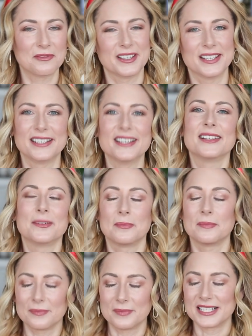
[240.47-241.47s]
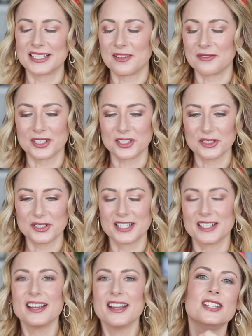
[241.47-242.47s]
feed, myself
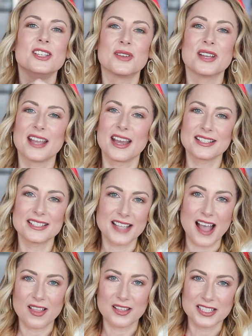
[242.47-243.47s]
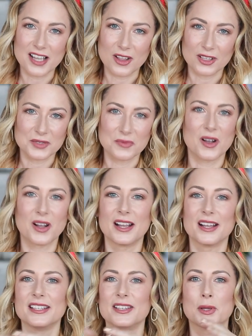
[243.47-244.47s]
included. You can get a solid colored
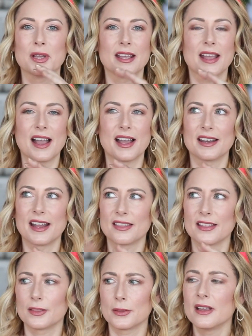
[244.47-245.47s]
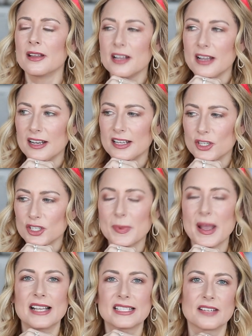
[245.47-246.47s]
one. You can get, I think in years
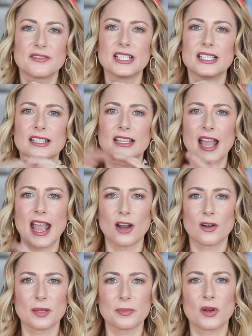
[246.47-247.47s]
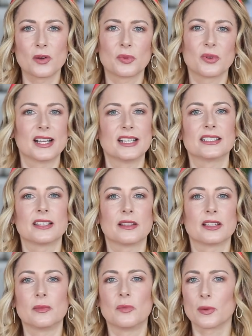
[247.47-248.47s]
past, I've seen like a herringbone print, a
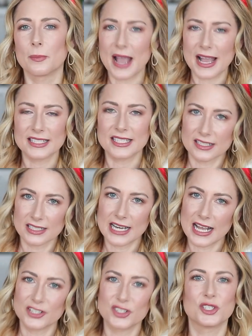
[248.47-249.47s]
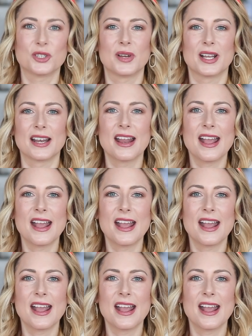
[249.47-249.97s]
little more masculine edge to it.